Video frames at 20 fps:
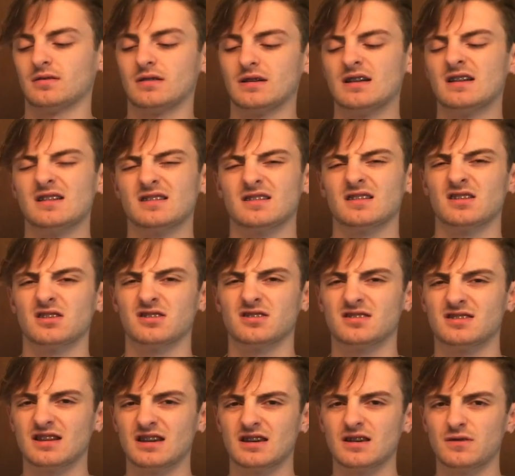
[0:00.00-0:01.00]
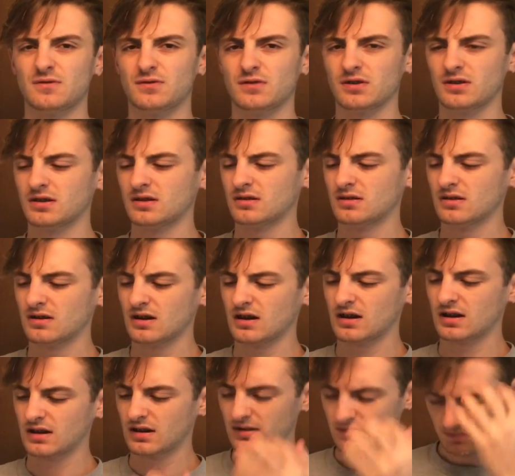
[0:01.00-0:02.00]
It is a little sticky feeling.
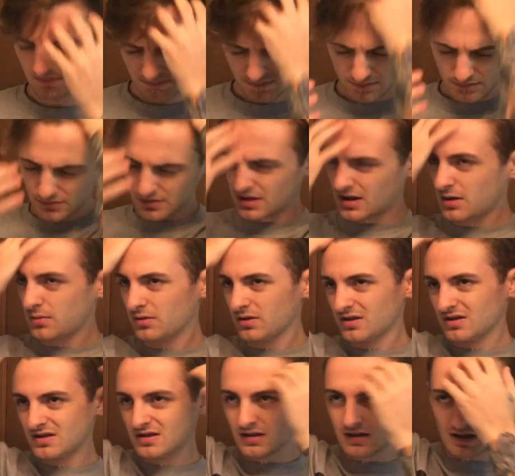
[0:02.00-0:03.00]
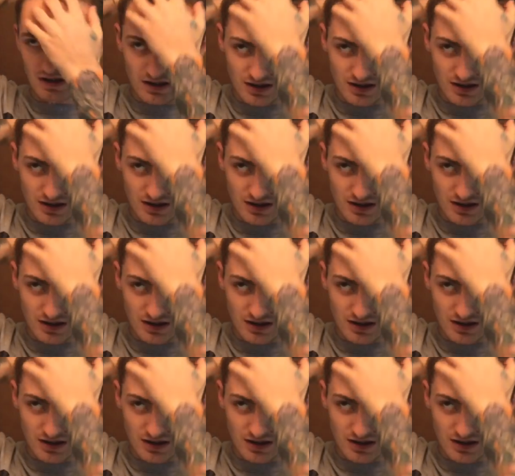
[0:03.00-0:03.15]
Well, not really sticky.